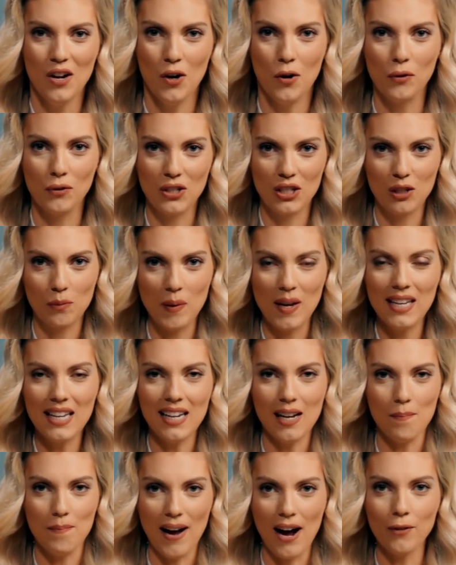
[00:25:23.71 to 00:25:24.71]
who's
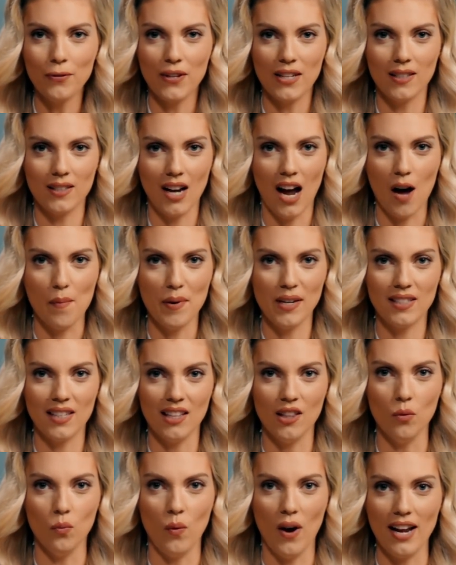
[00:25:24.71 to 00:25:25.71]
speaking about these topics
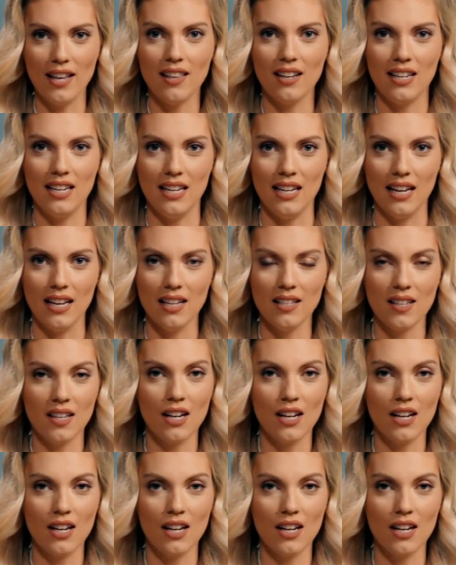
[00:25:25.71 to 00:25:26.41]
in the way that he is.